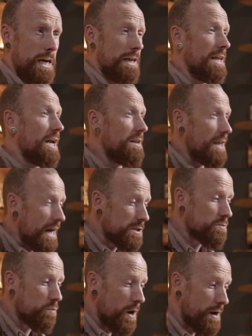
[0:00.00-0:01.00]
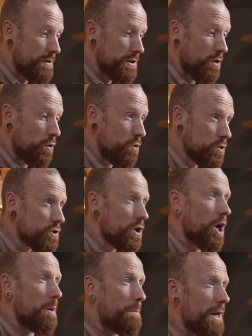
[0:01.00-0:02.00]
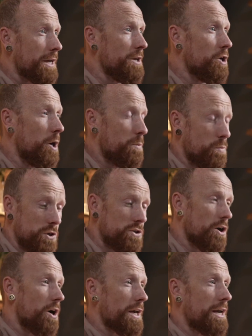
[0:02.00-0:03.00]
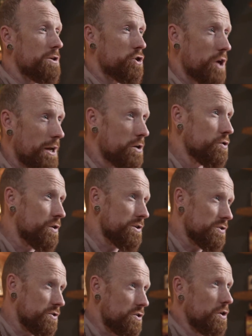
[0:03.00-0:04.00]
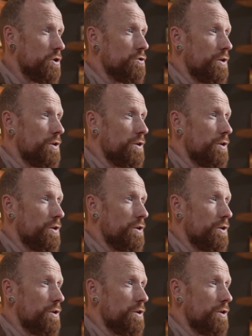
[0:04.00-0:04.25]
And then that's where it all started picking up, and we start getting shaken drinks and stirred